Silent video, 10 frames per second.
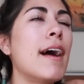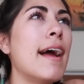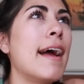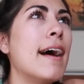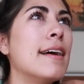
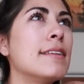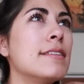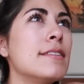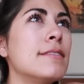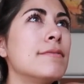
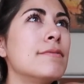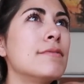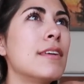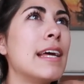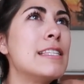and
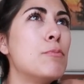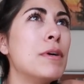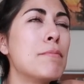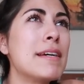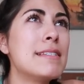it's
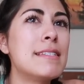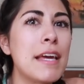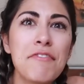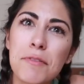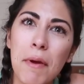been my
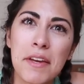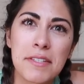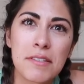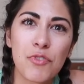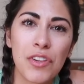safe
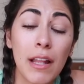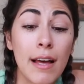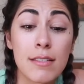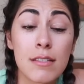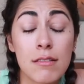space for the
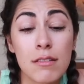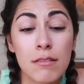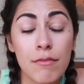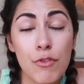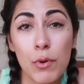
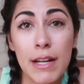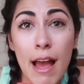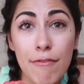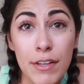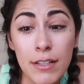last three and a half